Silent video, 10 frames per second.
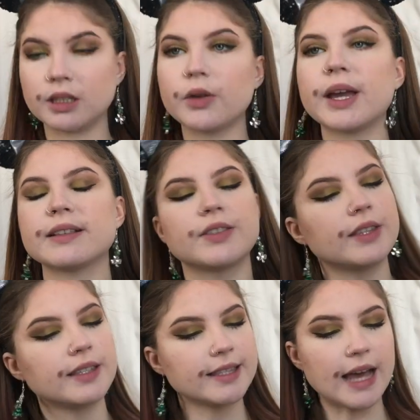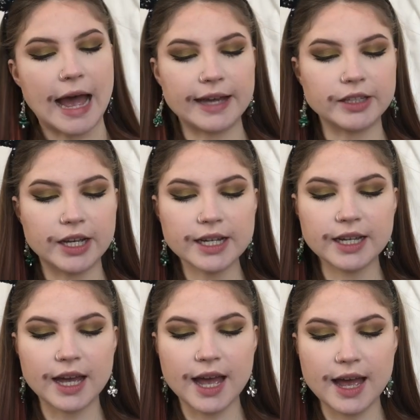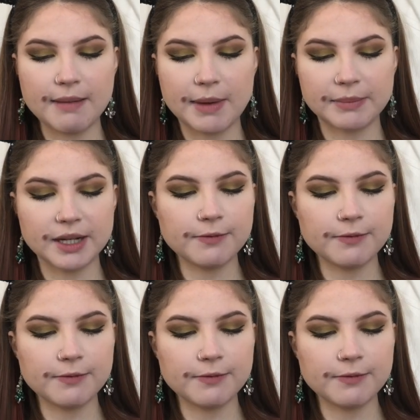Okay, so this is the eye look. I'm gonna